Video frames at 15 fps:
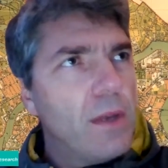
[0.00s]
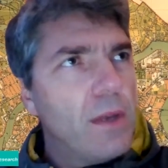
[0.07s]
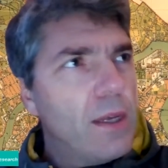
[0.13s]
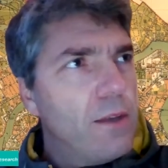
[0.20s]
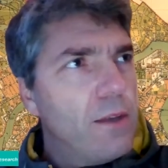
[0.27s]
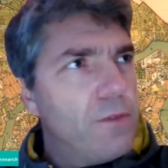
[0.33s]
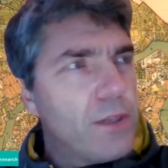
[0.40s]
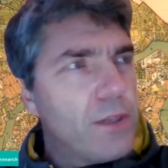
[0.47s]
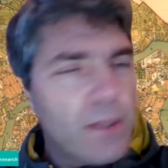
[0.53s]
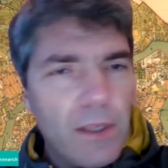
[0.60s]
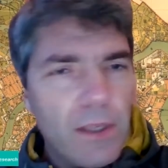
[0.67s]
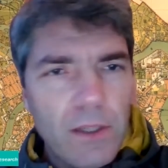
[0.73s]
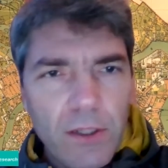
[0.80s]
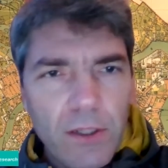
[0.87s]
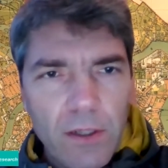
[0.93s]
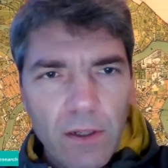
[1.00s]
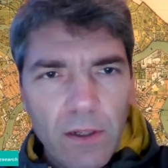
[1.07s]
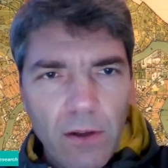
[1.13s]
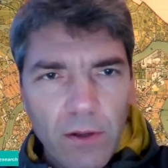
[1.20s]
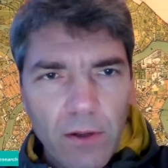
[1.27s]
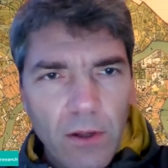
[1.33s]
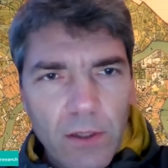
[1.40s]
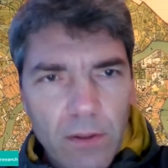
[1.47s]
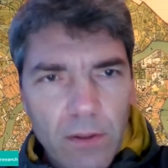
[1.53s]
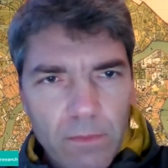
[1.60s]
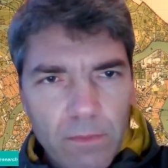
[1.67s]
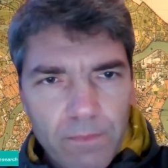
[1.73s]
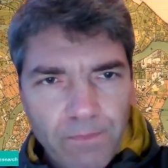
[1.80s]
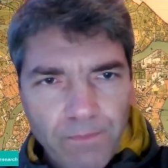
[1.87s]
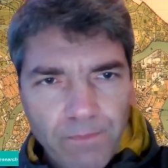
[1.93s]
fitted kitchen or not,
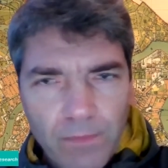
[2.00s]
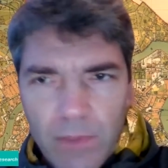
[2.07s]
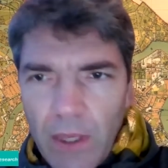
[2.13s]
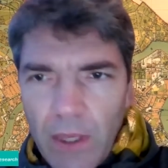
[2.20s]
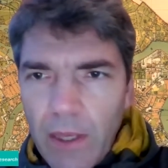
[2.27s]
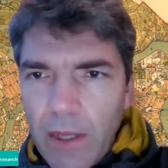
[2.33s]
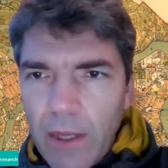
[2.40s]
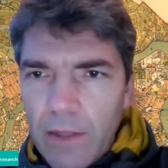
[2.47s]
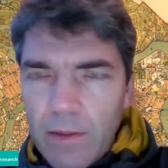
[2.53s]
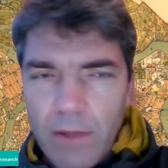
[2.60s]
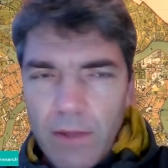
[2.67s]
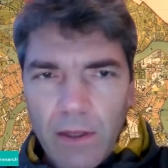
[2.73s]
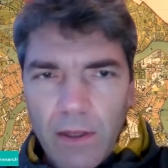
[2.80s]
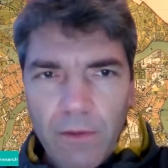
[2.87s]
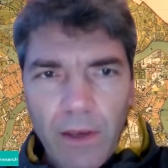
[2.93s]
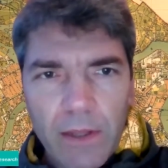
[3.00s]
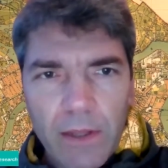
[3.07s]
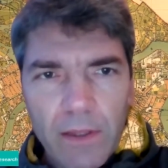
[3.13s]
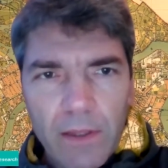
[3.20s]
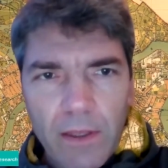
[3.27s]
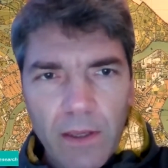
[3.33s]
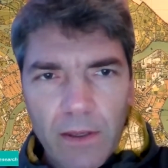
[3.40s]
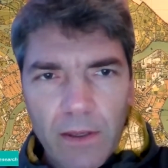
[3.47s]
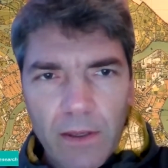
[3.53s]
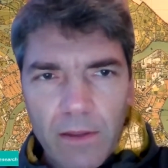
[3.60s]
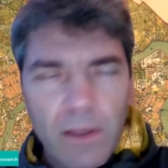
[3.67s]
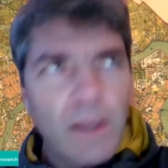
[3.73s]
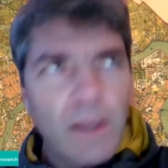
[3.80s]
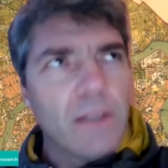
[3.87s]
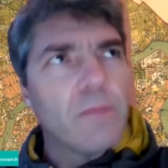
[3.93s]
they can affect the
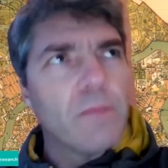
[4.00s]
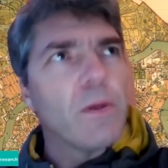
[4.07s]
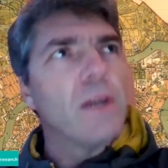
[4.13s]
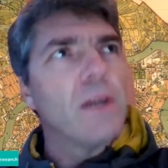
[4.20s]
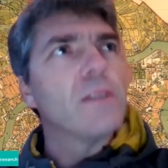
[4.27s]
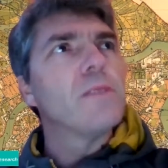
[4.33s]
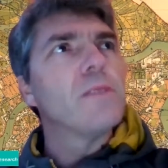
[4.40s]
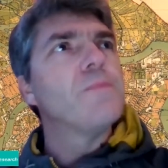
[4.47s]
end price.